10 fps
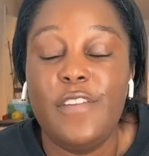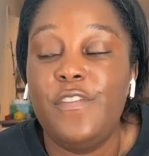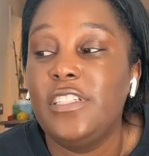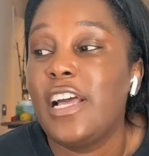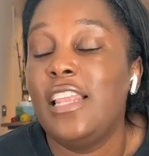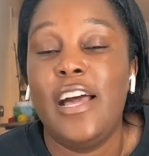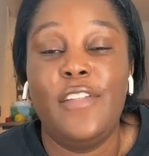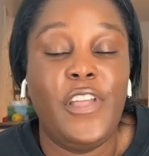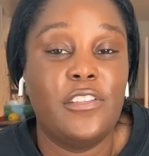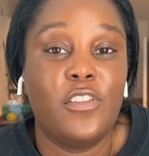Netflix got a lot
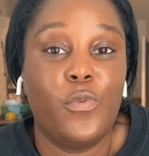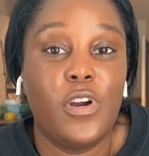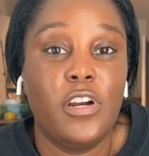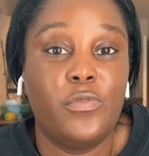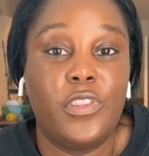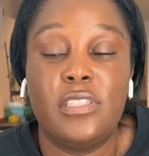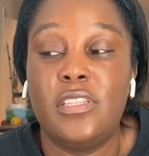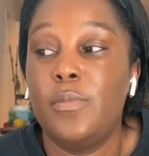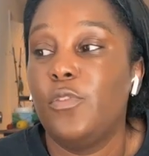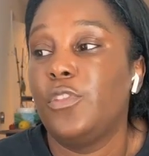of things the worst with the
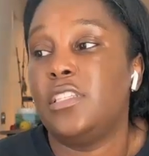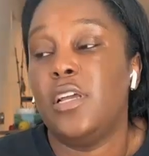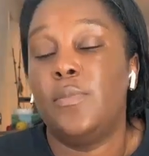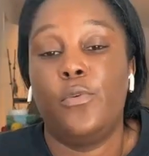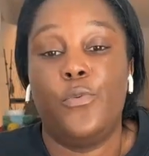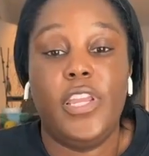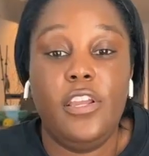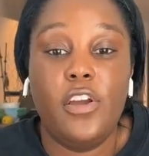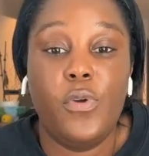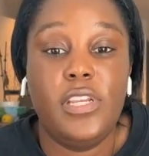sub with the
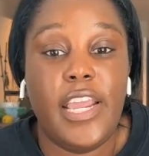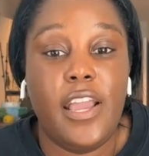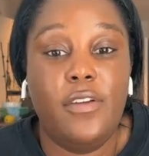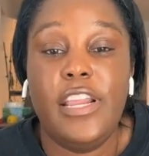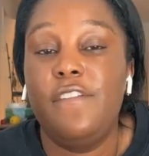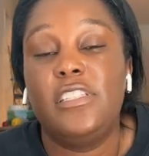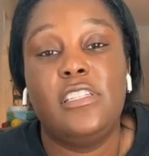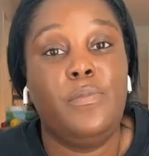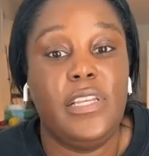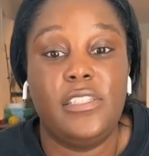submarine going down. Netflix
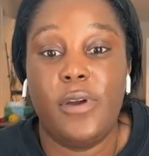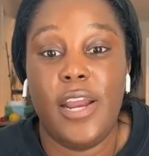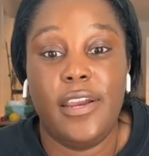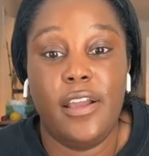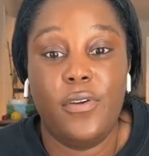is busy right now.